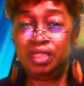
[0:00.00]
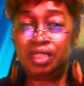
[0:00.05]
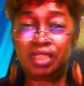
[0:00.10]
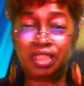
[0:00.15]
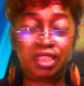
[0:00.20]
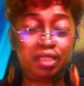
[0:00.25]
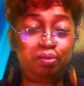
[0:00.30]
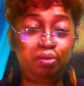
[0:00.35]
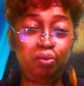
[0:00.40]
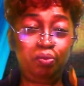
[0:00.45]

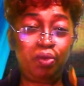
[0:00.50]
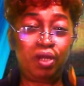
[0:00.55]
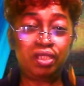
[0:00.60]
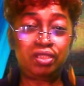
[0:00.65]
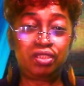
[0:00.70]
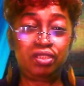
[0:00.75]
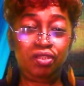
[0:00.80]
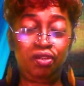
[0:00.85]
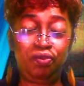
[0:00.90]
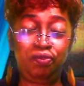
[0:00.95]
He's been
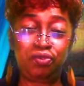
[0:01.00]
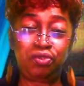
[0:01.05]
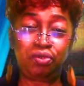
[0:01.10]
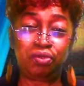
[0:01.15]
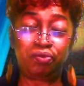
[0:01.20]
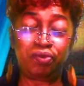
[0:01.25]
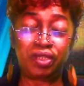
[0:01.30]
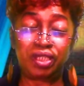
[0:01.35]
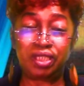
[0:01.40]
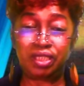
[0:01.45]
watching over you
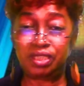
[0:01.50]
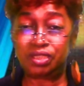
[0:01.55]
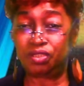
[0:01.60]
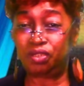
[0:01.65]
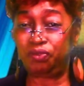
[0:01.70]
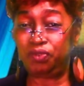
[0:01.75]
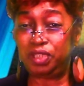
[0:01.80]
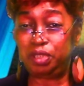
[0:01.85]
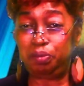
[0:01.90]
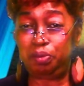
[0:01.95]
already. He's
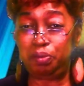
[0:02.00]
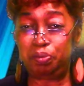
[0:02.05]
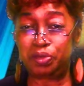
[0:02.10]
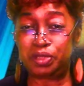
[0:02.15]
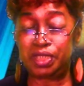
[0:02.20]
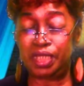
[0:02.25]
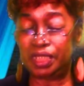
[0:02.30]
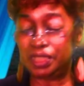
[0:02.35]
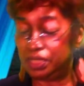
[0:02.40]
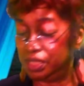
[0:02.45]
already been
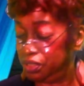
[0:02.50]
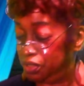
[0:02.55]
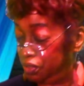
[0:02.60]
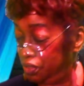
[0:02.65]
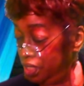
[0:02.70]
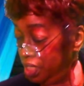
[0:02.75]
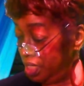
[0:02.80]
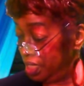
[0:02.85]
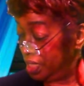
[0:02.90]
protecting you.